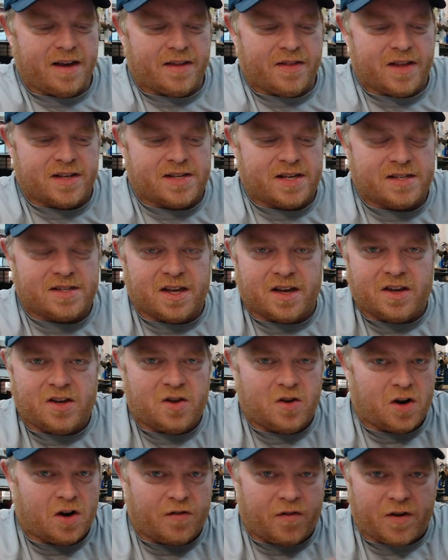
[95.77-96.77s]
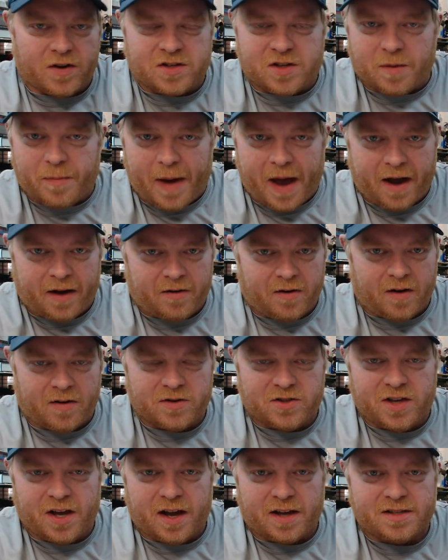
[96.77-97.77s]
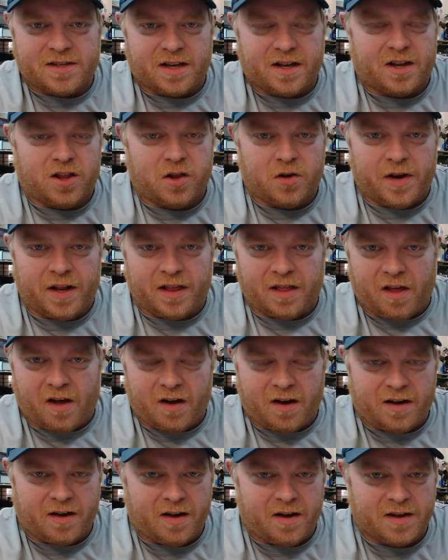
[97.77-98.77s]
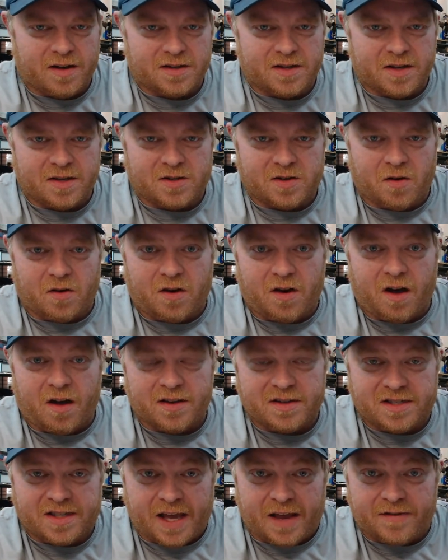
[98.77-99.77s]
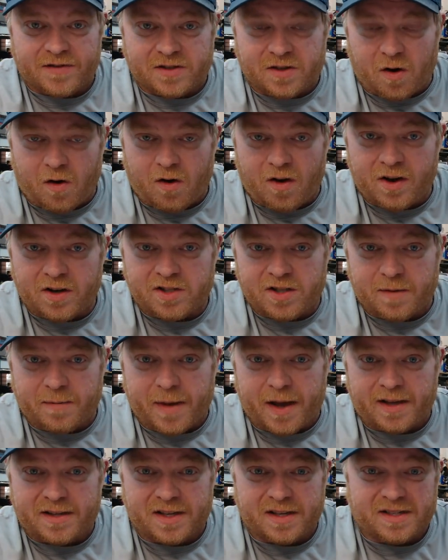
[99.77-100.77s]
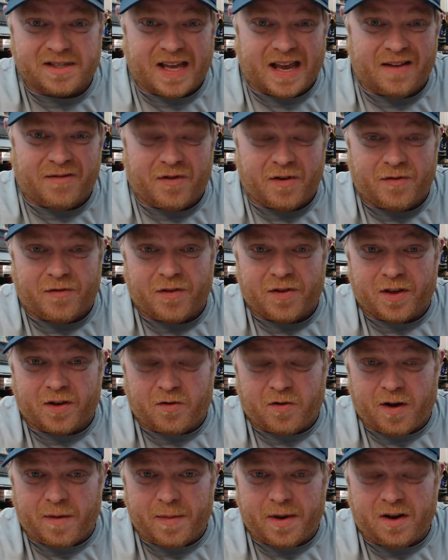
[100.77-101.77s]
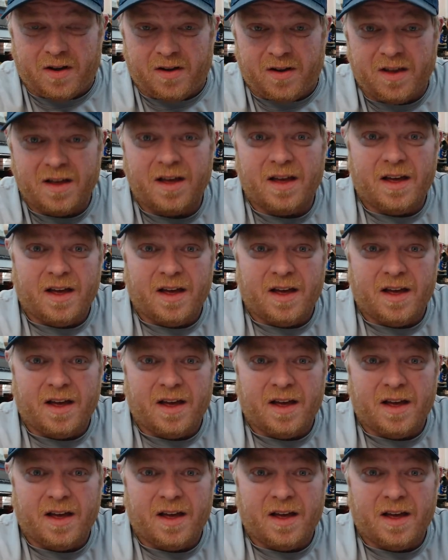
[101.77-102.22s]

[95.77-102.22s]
This is the universal background checks, including long guns, the so-called safe storage that makes it safer for the criminal